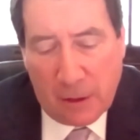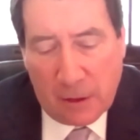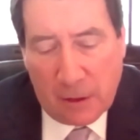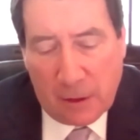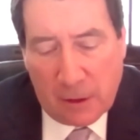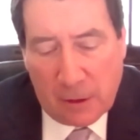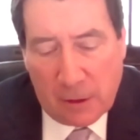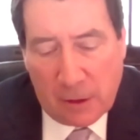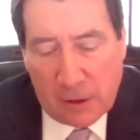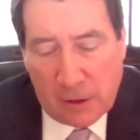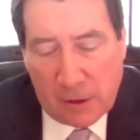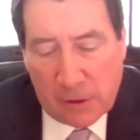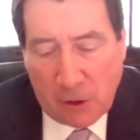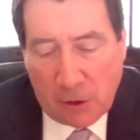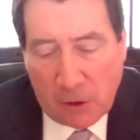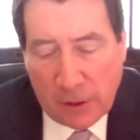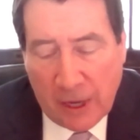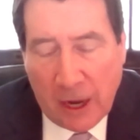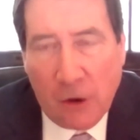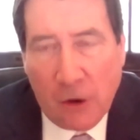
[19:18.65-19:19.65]
th- this is
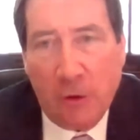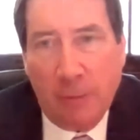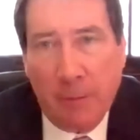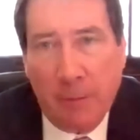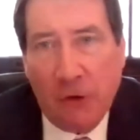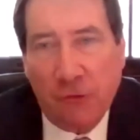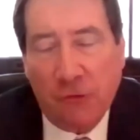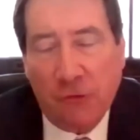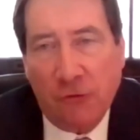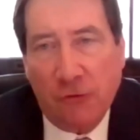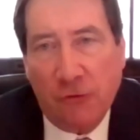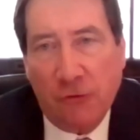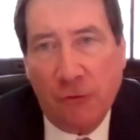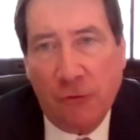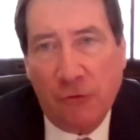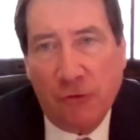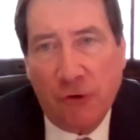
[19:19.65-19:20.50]
our countermeasure to